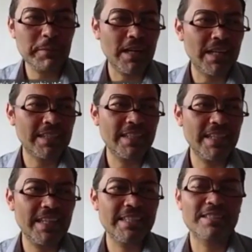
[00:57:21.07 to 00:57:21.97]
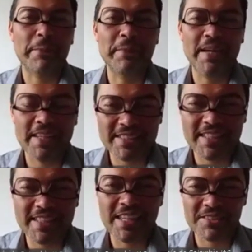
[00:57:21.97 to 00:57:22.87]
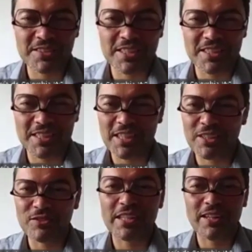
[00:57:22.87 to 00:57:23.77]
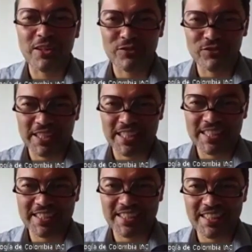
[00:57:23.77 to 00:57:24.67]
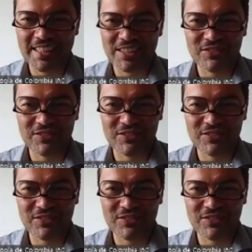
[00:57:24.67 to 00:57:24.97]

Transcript: but is the best answer of the conference.